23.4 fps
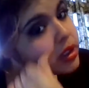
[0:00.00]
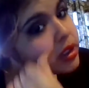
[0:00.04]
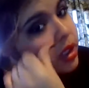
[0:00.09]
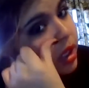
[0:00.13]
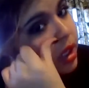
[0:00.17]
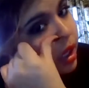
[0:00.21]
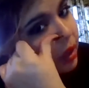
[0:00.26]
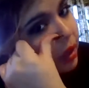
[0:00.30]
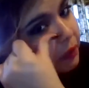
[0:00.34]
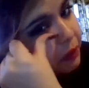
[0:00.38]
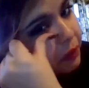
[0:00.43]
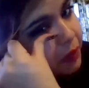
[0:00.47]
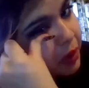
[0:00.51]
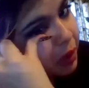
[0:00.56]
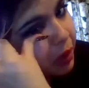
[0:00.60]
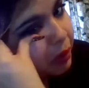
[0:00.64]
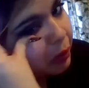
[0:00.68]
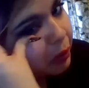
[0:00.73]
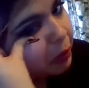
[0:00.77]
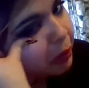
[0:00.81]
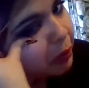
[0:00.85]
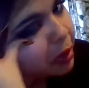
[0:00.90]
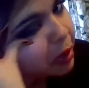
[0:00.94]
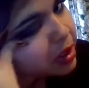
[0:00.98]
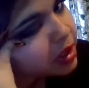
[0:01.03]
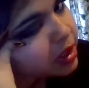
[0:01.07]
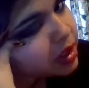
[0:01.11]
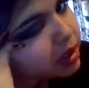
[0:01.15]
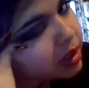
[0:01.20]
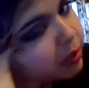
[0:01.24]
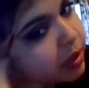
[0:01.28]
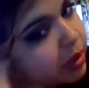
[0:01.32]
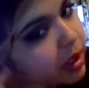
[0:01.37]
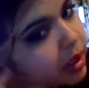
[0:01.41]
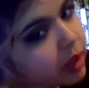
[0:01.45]
it off, the rest of
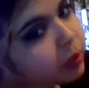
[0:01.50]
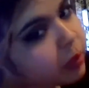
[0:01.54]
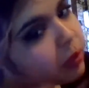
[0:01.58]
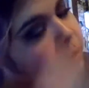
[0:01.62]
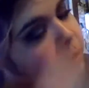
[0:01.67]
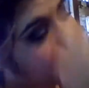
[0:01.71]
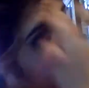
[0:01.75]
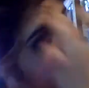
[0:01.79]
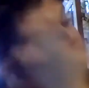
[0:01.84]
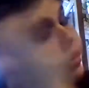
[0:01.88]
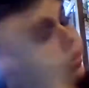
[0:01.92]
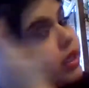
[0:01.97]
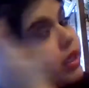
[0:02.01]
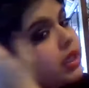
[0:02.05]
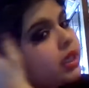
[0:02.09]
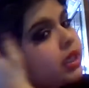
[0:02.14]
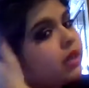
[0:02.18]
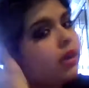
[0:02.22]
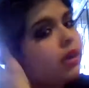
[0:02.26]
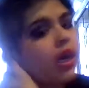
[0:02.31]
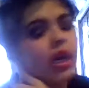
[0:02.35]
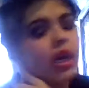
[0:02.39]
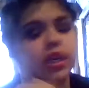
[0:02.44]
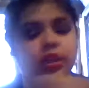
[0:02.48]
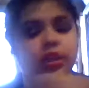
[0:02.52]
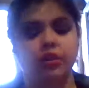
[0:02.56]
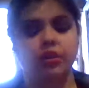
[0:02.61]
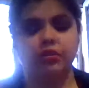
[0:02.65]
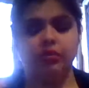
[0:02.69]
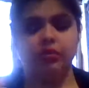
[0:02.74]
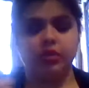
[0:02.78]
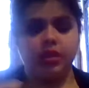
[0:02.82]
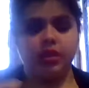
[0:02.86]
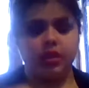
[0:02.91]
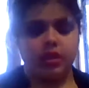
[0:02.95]
the makeup will be right there on
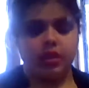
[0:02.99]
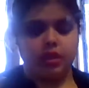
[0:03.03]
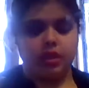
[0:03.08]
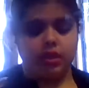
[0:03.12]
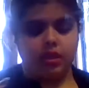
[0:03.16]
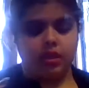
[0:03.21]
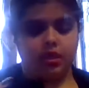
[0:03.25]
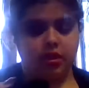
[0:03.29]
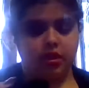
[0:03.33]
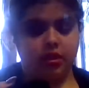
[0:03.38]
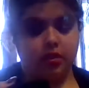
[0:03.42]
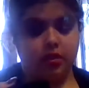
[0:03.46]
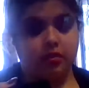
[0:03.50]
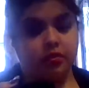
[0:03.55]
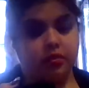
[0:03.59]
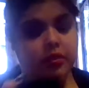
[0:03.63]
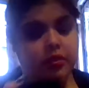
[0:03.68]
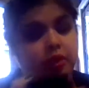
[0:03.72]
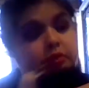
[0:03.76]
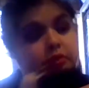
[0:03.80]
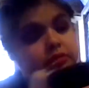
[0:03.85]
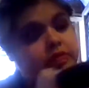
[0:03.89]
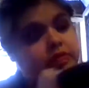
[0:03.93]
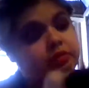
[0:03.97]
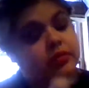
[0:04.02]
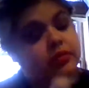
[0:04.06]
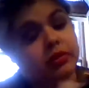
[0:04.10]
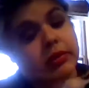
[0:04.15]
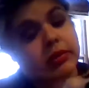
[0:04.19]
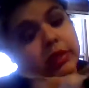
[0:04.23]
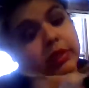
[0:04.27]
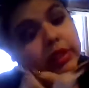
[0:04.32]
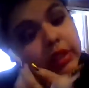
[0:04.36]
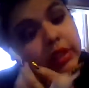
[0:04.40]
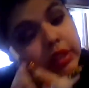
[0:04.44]
you. Well,
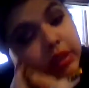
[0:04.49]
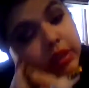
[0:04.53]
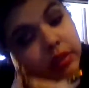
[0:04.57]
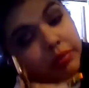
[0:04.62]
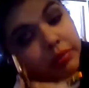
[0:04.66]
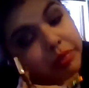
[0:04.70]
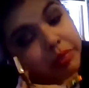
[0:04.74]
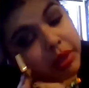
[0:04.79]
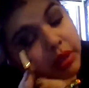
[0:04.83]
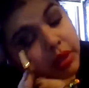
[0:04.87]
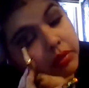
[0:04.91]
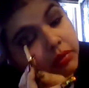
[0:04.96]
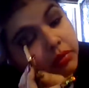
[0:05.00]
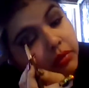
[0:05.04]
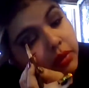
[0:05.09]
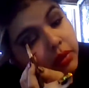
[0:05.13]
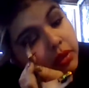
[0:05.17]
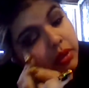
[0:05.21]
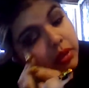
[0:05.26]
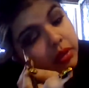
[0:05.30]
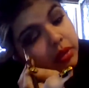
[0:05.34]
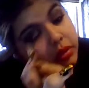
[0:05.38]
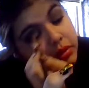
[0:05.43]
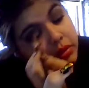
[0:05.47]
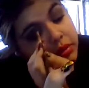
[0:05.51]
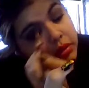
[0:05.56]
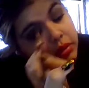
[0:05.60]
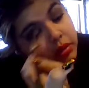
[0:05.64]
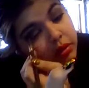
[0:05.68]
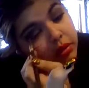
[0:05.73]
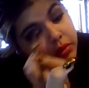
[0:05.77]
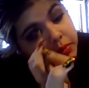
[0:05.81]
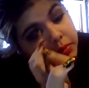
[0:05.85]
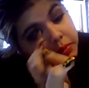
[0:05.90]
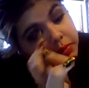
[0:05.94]
this is the part where you
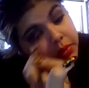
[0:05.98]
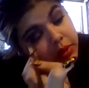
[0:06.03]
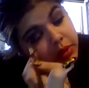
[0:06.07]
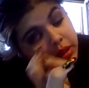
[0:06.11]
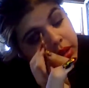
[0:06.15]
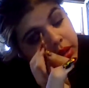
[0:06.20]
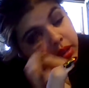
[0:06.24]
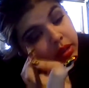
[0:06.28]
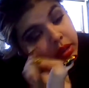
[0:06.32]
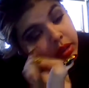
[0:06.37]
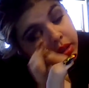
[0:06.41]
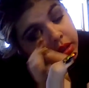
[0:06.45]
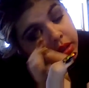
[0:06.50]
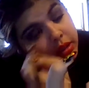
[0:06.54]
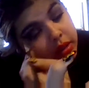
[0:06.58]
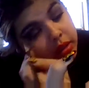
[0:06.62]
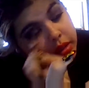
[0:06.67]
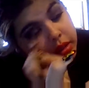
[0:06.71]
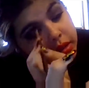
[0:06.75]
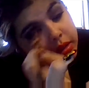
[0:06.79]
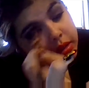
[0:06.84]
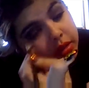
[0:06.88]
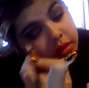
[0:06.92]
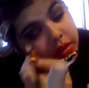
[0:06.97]
blend it.